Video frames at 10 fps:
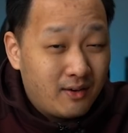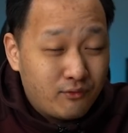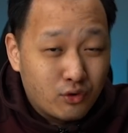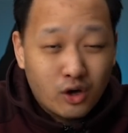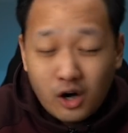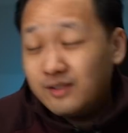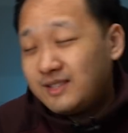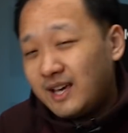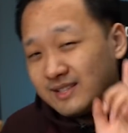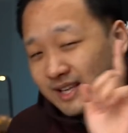For
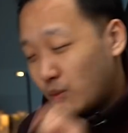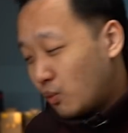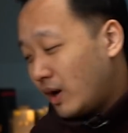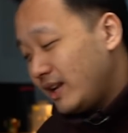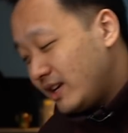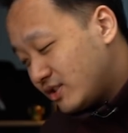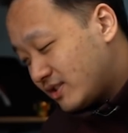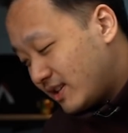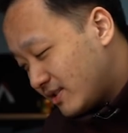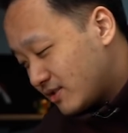context, a 1-inch
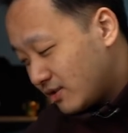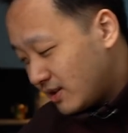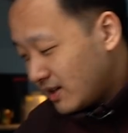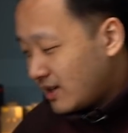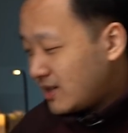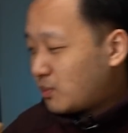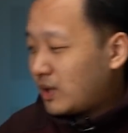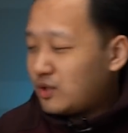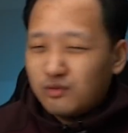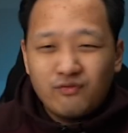sensor is
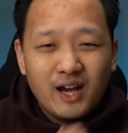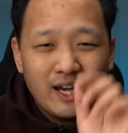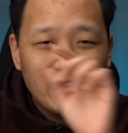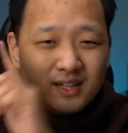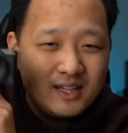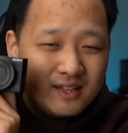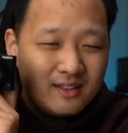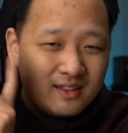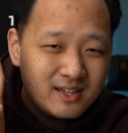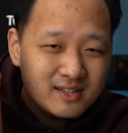what you'd find in
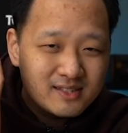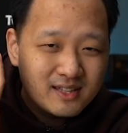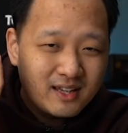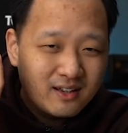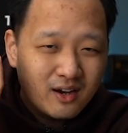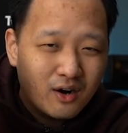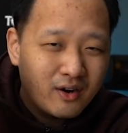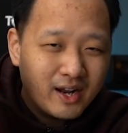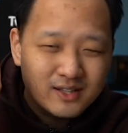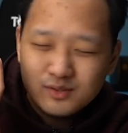this, an
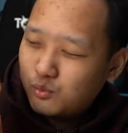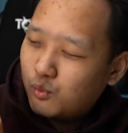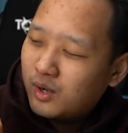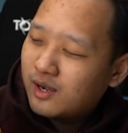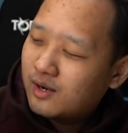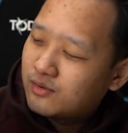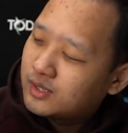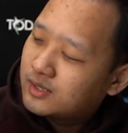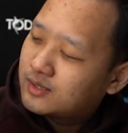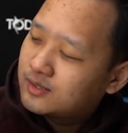RX100.